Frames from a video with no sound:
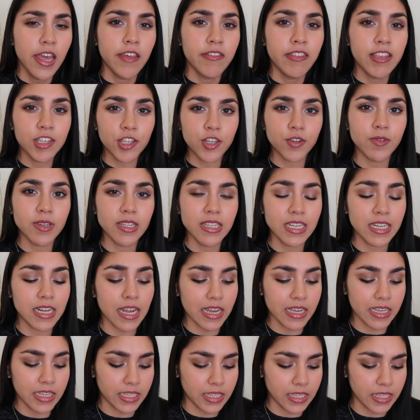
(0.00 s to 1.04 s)
These are really
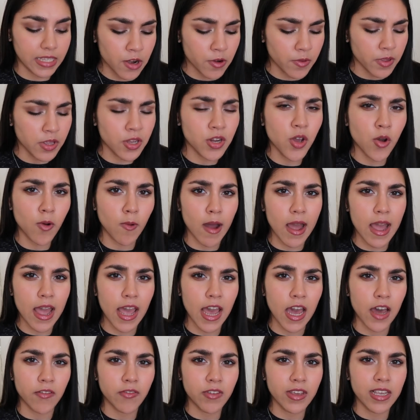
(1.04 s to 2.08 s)
nice. I don't really know why I
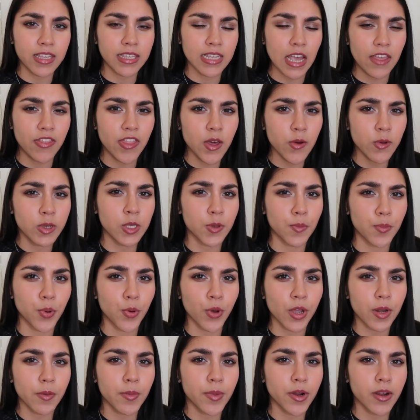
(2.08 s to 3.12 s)
have these. I think it was a
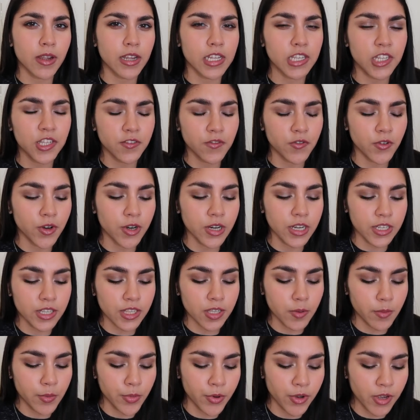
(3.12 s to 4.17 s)
point perk at Sephora at
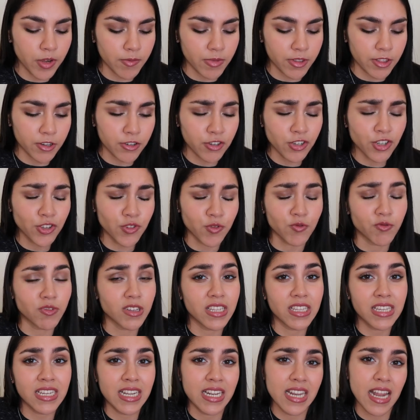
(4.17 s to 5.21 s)
some point, but they're just
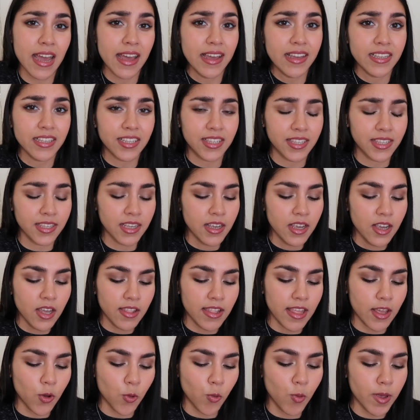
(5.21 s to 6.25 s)
really nice,
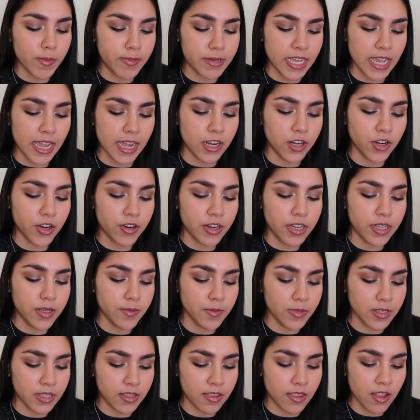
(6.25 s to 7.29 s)
like whipped hand
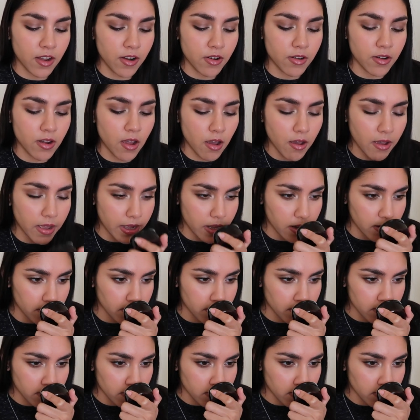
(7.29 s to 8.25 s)
creams. They're not